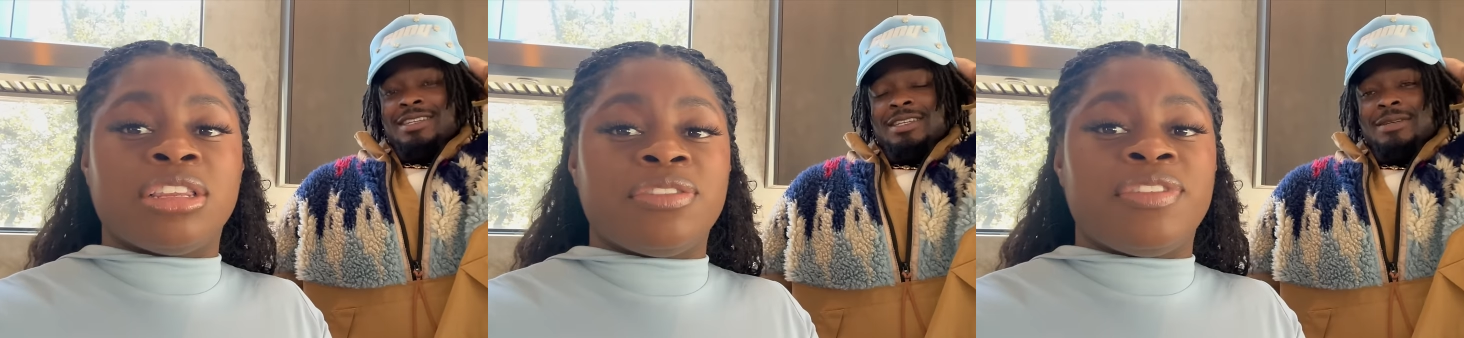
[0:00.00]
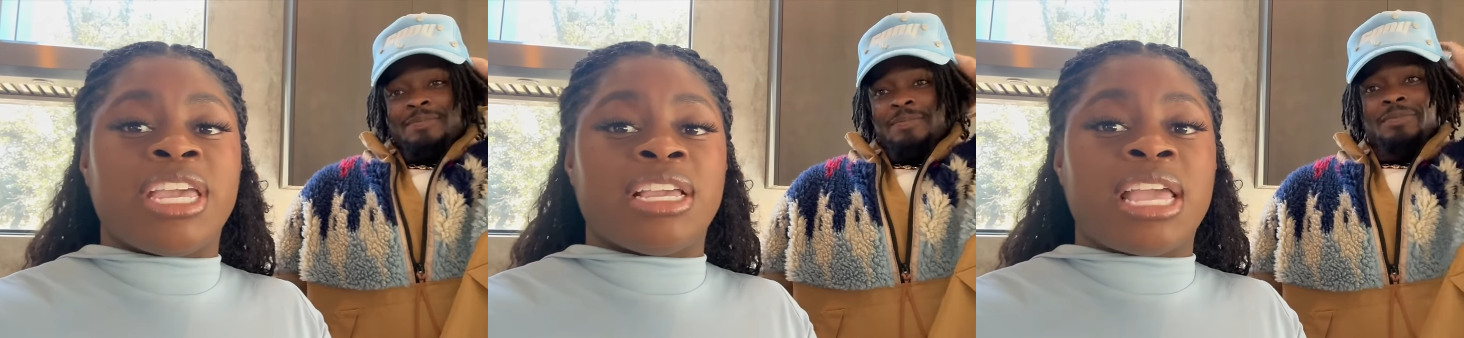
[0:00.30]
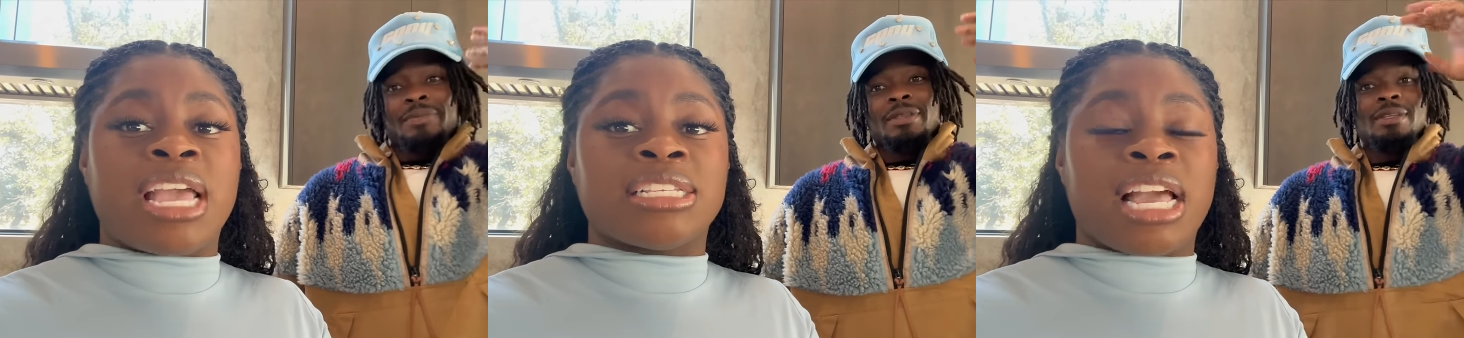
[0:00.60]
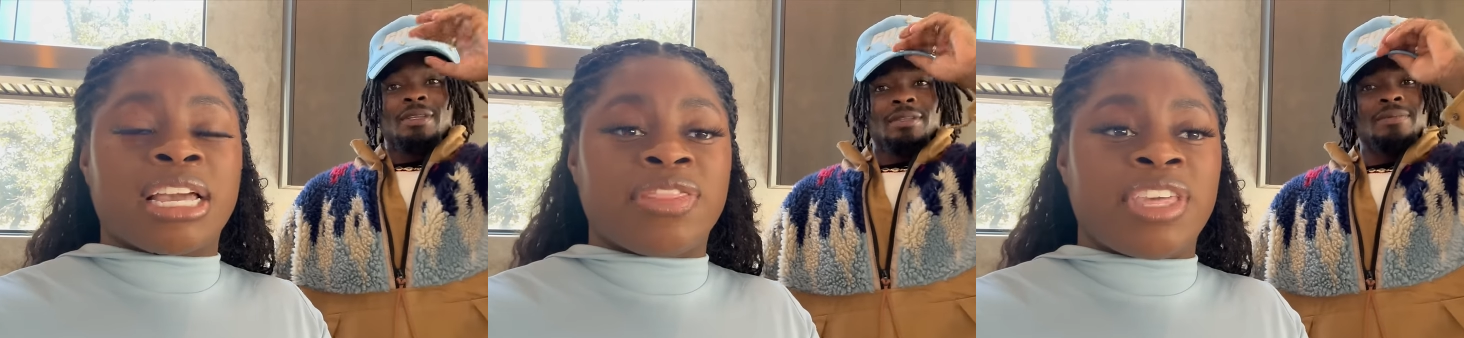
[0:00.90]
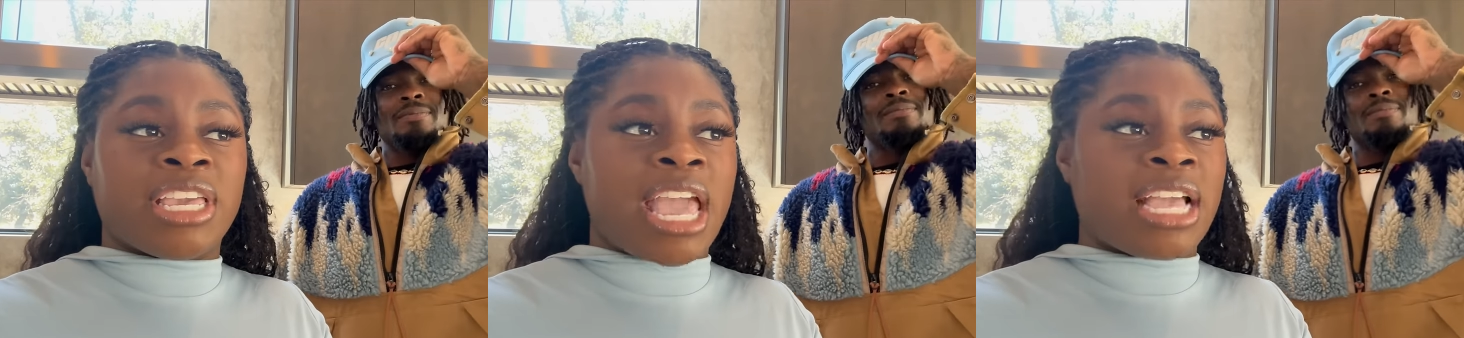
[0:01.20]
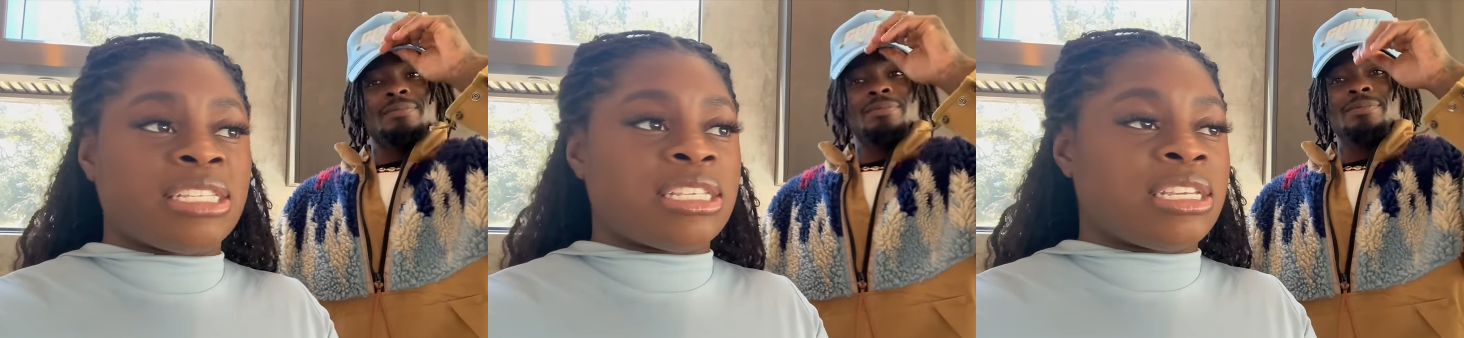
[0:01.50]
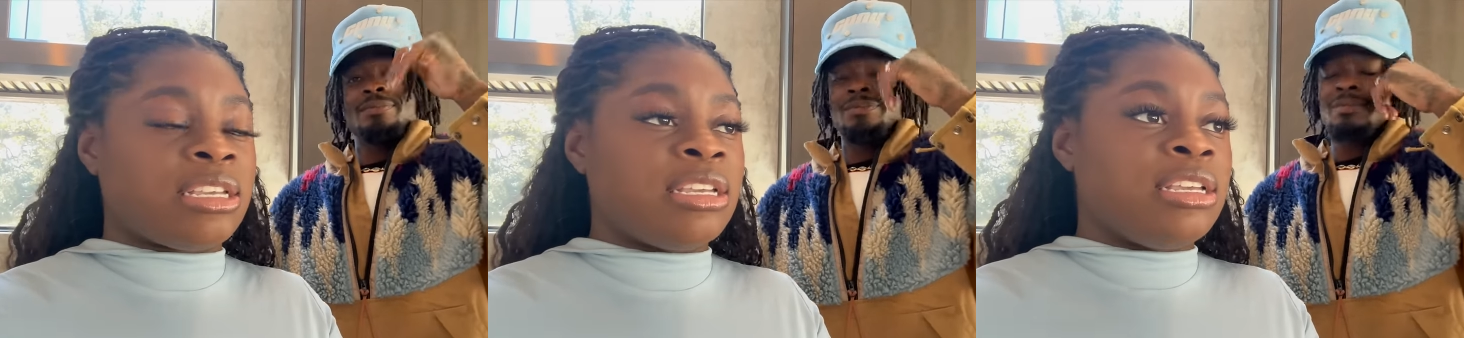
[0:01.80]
Speaker 1: the vet has like a thick accent.